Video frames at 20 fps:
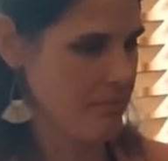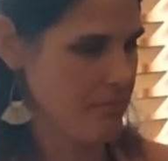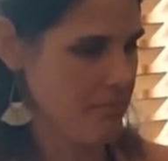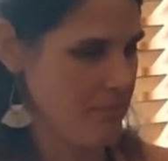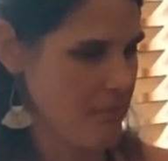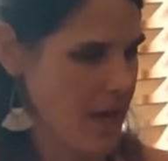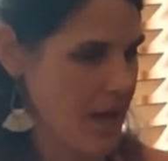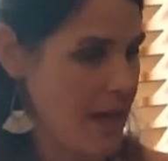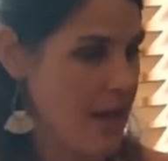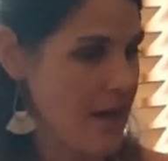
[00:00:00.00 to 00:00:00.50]

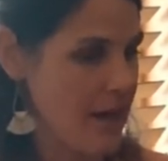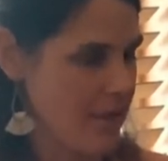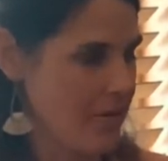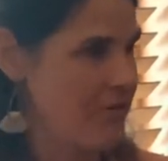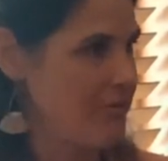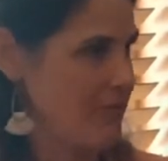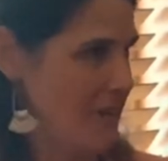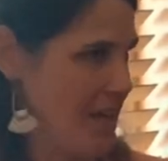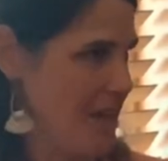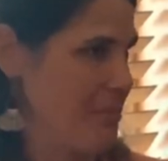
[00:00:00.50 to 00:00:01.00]
my
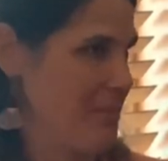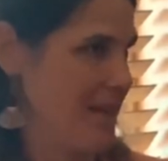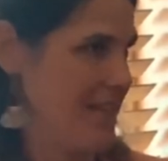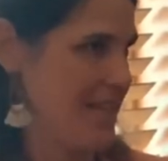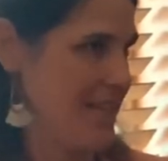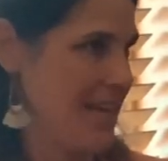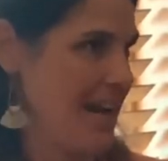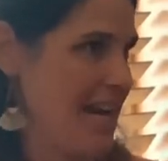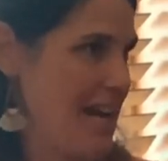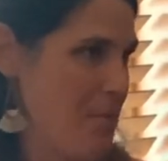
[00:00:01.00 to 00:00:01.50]
other family
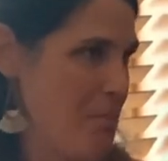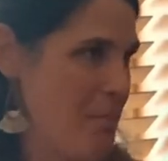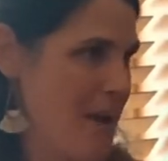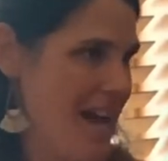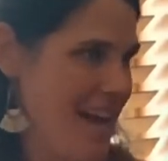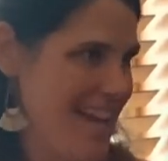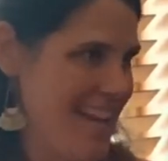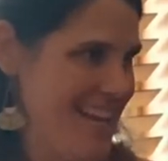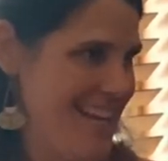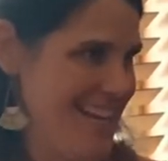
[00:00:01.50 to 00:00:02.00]
to kind of
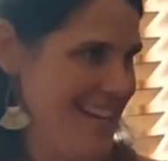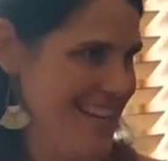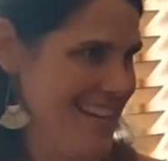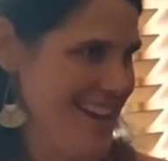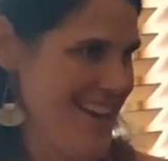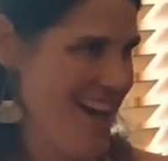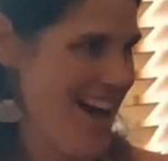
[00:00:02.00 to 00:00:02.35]
buy in,